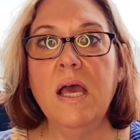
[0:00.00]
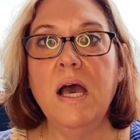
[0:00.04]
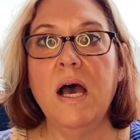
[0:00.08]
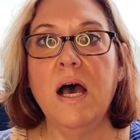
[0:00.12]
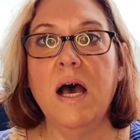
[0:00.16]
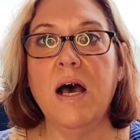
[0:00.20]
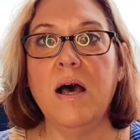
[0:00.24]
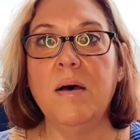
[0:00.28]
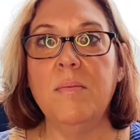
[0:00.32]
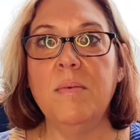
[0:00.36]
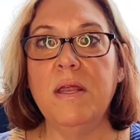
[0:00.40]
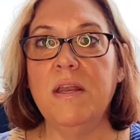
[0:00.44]

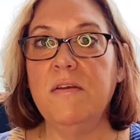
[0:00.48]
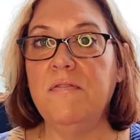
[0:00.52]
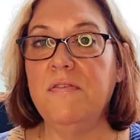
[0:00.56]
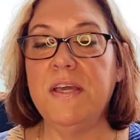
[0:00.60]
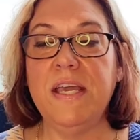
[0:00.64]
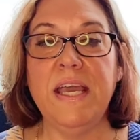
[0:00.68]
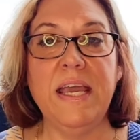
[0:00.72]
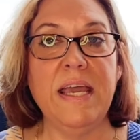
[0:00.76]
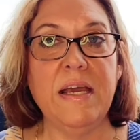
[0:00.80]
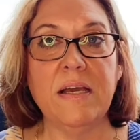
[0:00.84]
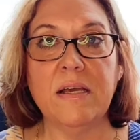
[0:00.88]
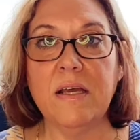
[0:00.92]
Um, and if you
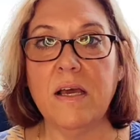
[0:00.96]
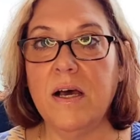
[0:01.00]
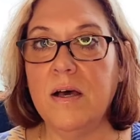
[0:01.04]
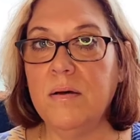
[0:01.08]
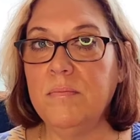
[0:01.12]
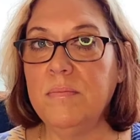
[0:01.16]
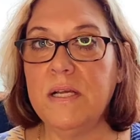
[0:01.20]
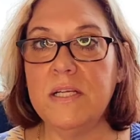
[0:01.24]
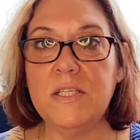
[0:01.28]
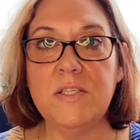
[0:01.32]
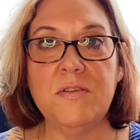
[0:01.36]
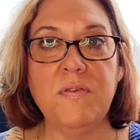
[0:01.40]
can't
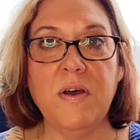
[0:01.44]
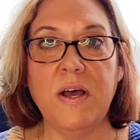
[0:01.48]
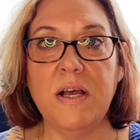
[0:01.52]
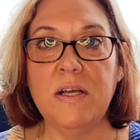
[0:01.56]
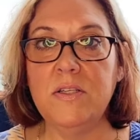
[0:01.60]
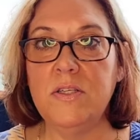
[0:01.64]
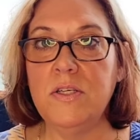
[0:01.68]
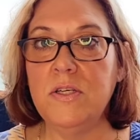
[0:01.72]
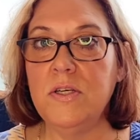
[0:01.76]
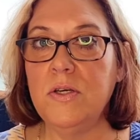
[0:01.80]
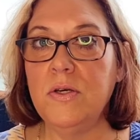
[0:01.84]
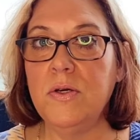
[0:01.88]
come, that's fine
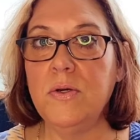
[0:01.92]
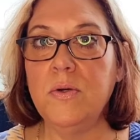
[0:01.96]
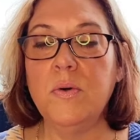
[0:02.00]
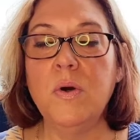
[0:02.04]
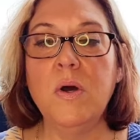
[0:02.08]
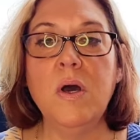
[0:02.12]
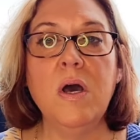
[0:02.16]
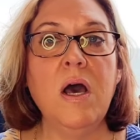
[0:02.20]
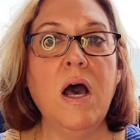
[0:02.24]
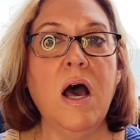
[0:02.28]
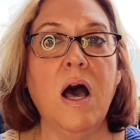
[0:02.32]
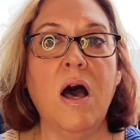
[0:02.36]
too.
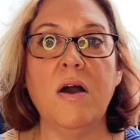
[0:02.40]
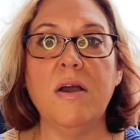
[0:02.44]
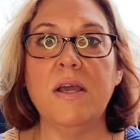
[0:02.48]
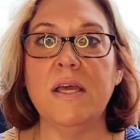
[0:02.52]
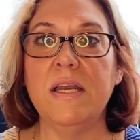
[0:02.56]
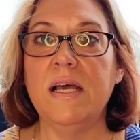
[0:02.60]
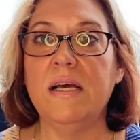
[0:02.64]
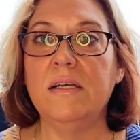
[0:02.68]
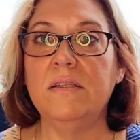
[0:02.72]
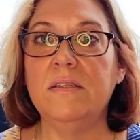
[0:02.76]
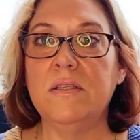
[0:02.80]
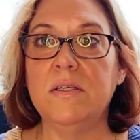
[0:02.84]
I'll get
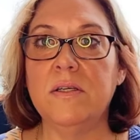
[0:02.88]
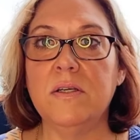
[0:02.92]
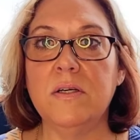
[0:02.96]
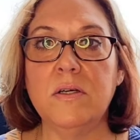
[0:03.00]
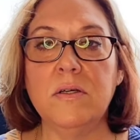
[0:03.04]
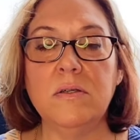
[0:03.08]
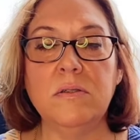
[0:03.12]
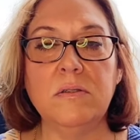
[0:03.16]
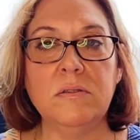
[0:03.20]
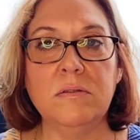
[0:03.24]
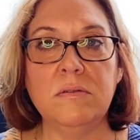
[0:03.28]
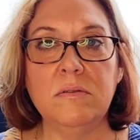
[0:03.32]
out
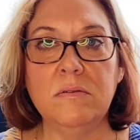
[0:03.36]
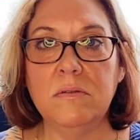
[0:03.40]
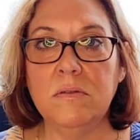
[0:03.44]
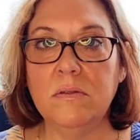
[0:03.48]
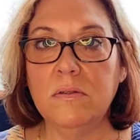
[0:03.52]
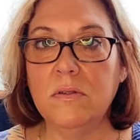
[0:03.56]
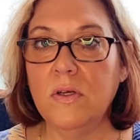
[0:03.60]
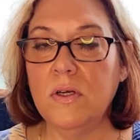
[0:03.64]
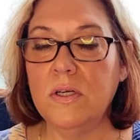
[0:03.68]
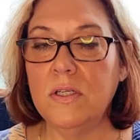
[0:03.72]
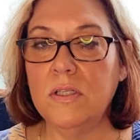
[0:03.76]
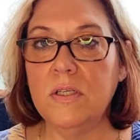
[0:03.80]
there,
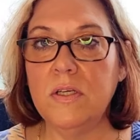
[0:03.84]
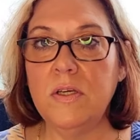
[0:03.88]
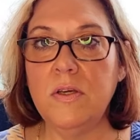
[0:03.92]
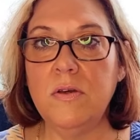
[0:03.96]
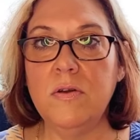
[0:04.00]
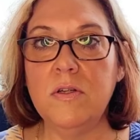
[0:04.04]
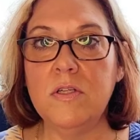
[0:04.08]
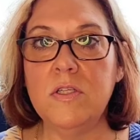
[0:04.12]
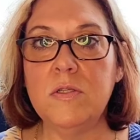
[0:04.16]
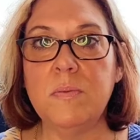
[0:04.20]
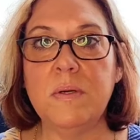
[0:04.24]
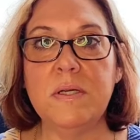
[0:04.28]
look at the
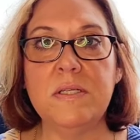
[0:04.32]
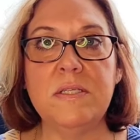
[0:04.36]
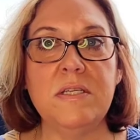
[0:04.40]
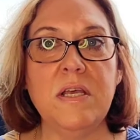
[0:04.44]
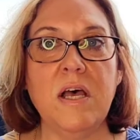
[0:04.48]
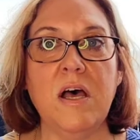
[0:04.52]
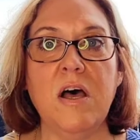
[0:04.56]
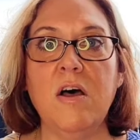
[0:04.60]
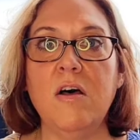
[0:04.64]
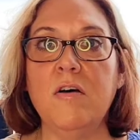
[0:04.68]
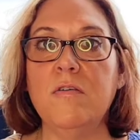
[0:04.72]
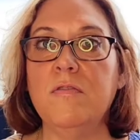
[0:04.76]
units
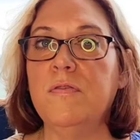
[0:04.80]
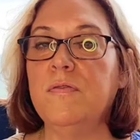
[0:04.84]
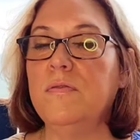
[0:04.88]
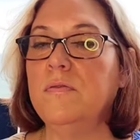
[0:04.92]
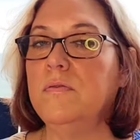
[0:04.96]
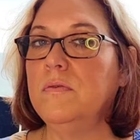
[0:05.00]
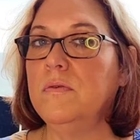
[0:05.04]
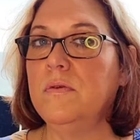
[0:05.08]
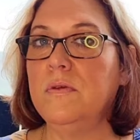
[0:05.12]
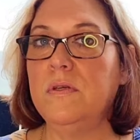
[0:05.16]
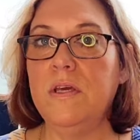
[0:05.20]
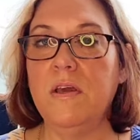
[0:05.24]
myself,
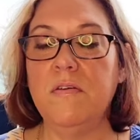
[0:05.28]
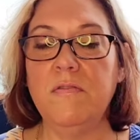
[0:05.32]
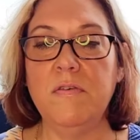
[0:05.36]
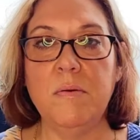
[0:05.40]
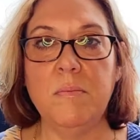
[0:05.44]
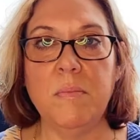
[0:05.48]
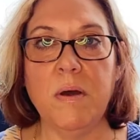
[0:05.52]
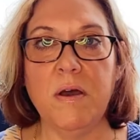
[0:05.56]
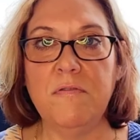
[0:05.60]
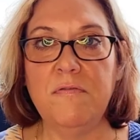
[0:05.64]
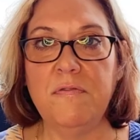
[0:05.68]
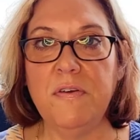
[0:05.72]
give you
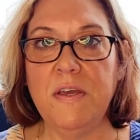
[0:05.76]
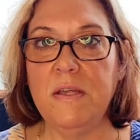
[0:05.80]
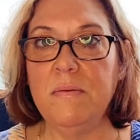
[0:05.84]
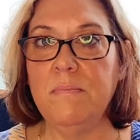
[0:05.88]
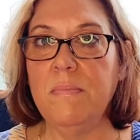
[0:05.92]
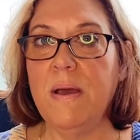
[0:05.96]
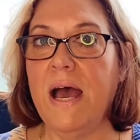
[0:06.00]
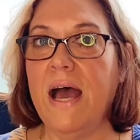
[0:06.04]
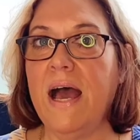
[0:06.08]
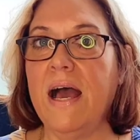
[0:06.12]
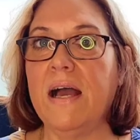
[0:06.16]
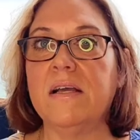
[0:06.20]
my
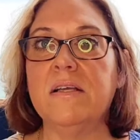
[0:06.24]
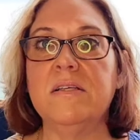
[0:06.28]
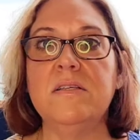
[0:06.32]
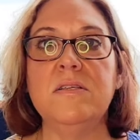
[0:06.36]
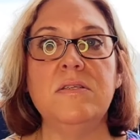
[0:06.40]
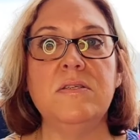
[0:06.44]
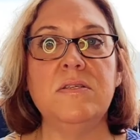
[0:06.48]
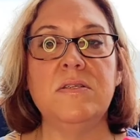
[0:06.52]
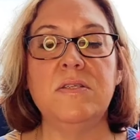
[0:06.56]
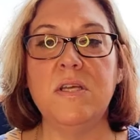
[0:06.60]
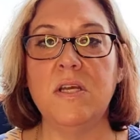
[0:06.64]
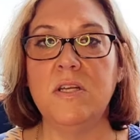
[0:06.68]
feedback,
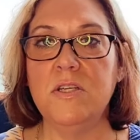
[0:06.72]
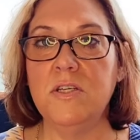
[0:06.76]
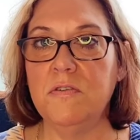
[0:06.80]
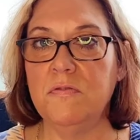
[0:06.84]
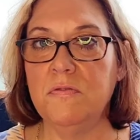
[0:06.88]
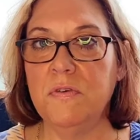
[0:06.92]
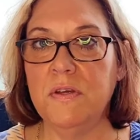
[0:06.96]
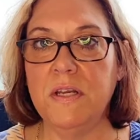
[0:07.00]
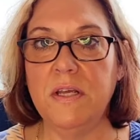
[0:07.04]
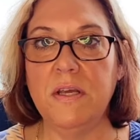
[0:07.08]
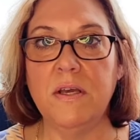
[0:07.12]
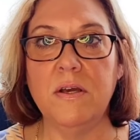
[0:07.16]
send you
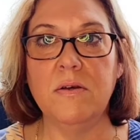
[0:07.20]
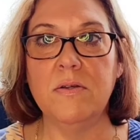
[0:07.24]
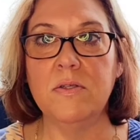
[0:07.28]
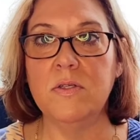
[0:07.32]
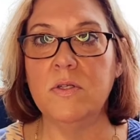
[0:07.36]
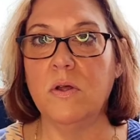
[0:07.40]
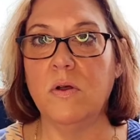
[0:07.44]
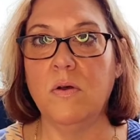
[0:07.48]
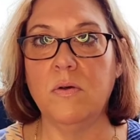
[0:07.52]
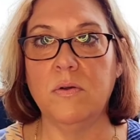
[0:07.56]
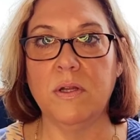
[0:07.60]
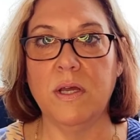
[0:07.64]
videos,
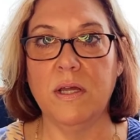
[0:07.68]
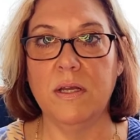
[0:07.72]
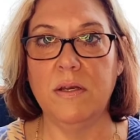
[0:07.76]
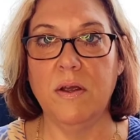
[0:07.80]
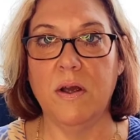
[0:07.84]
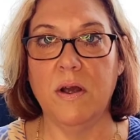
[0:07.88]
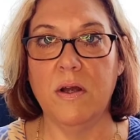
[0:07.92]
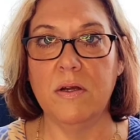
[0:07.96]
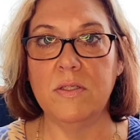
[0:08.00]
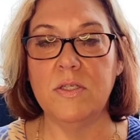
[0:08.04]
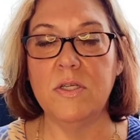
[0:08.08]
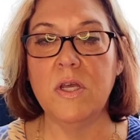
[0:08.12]
the whole nine
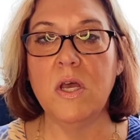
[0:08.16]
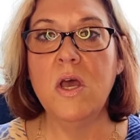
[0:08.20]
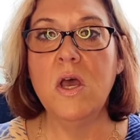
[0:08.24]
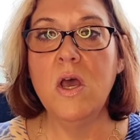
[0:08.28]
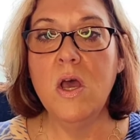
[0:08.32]
yards.